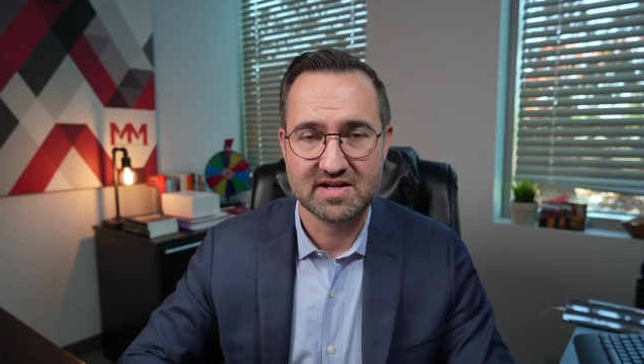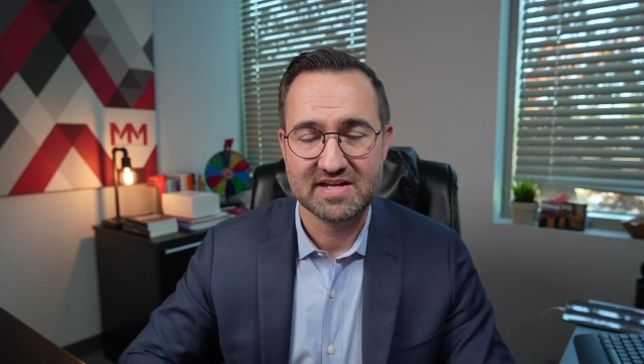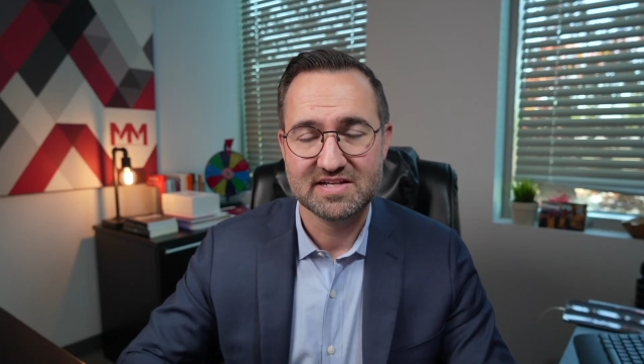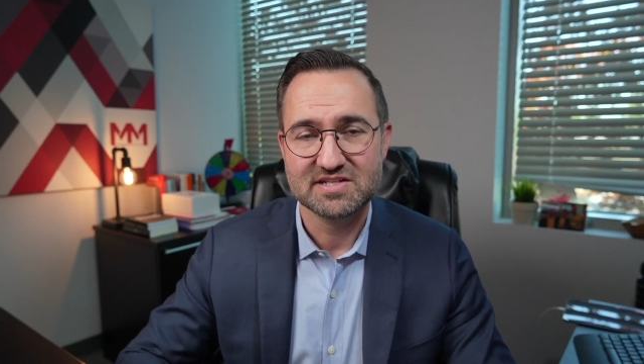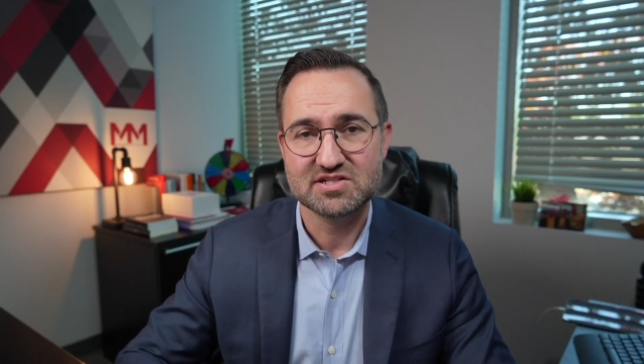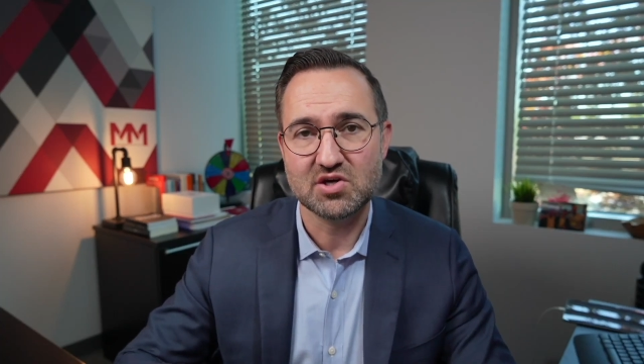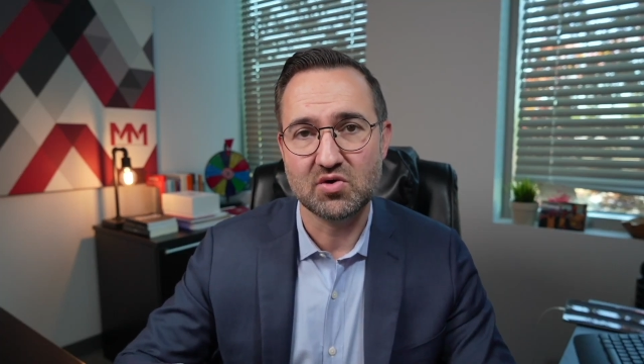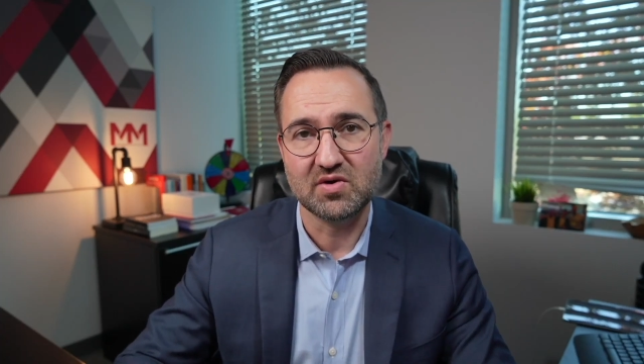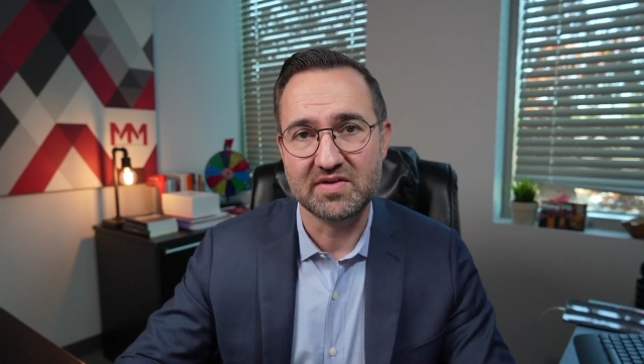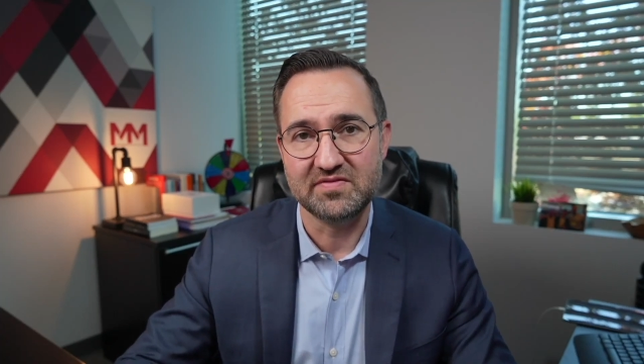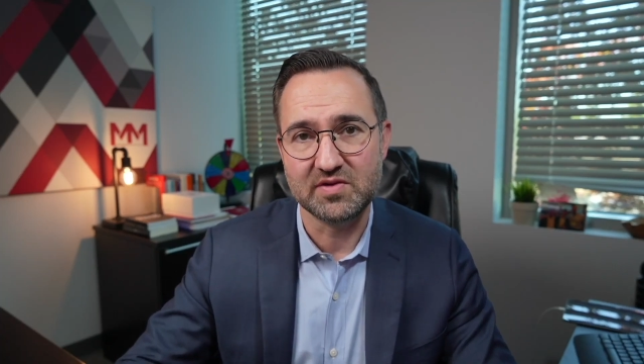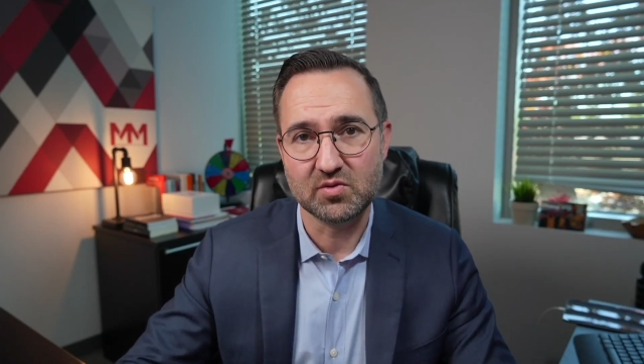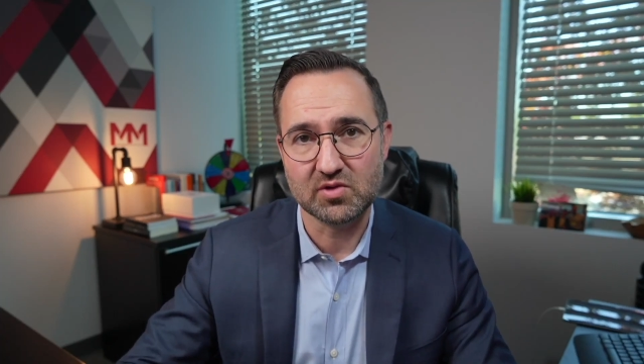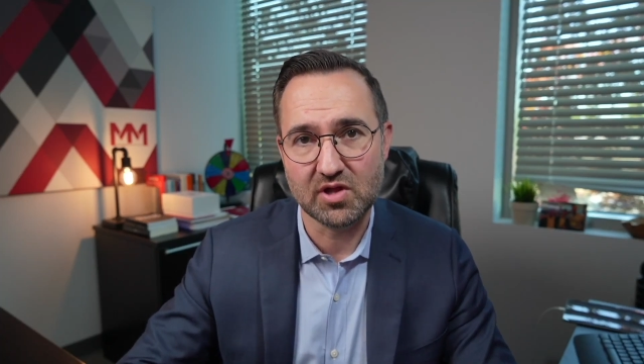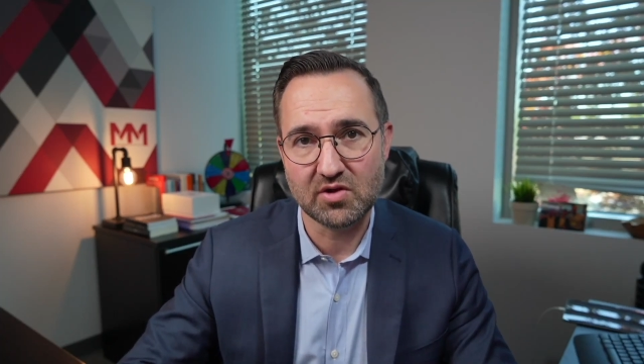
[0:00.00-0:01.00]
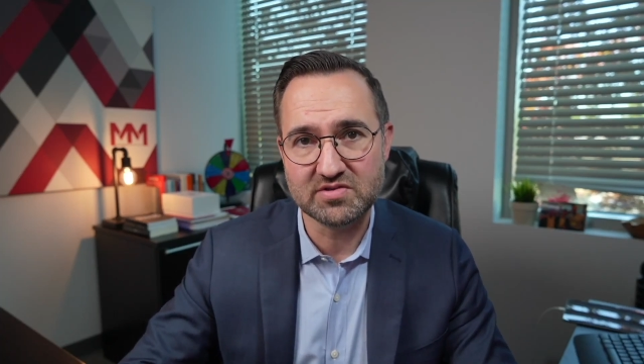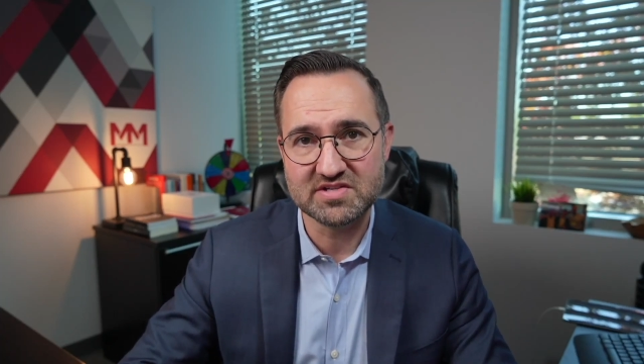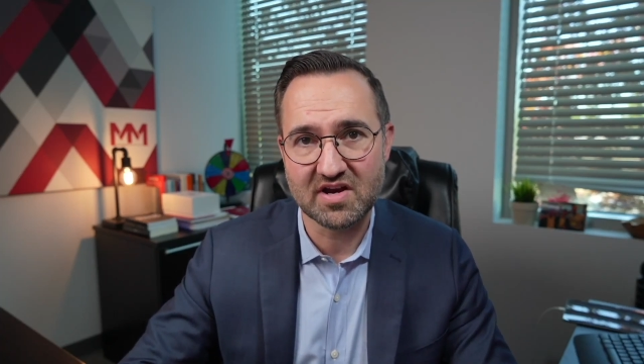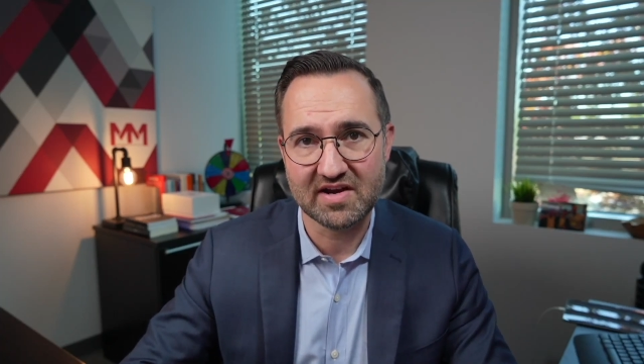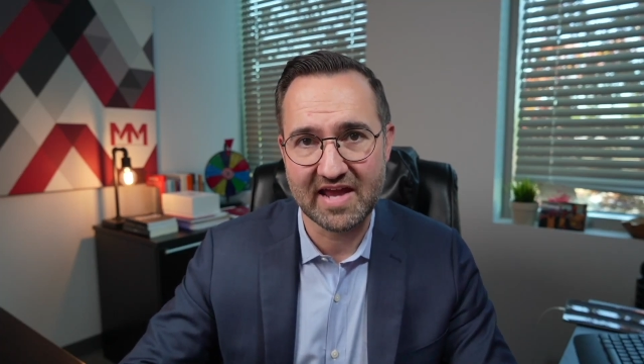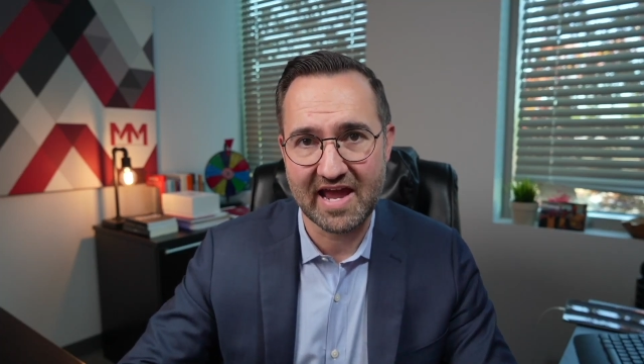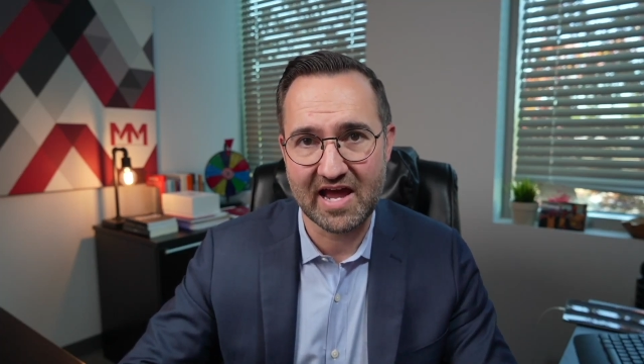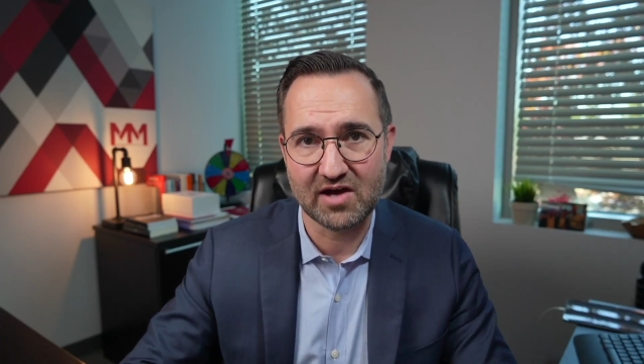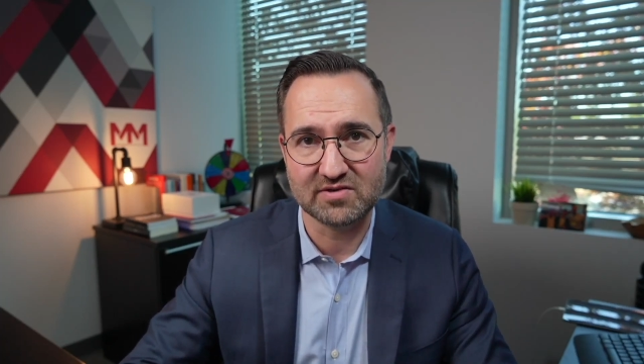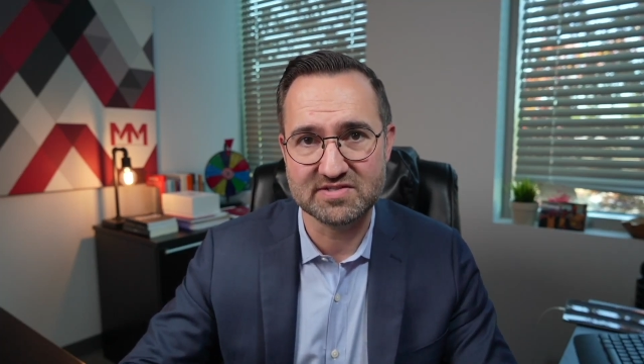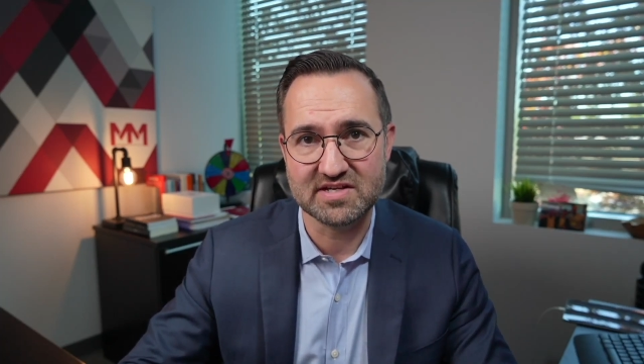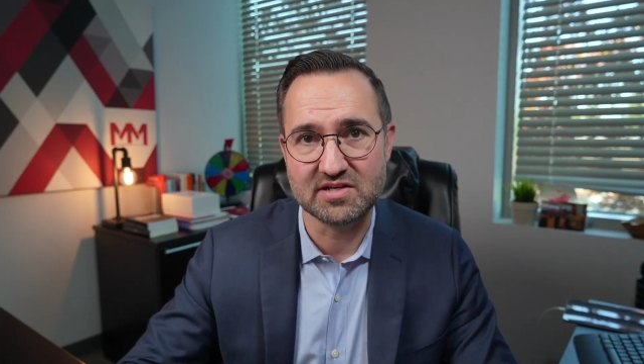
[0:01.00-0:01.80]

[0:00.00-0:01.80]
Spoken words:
So if you close on a house